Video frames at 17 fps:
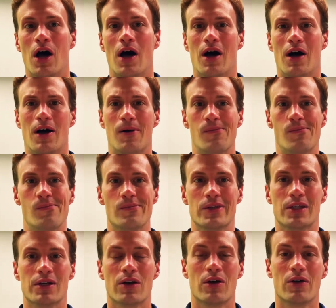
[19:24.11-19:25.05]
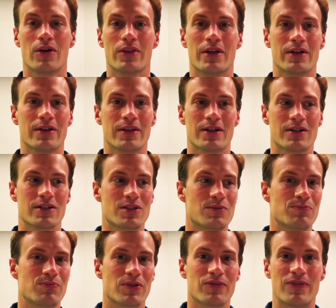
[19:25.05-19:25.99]
Um, you know, there, there's
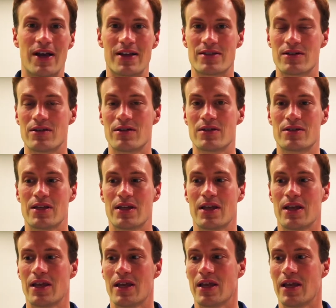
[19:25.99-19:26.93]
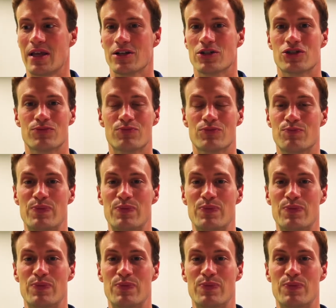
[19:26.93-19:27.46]
professors and, and,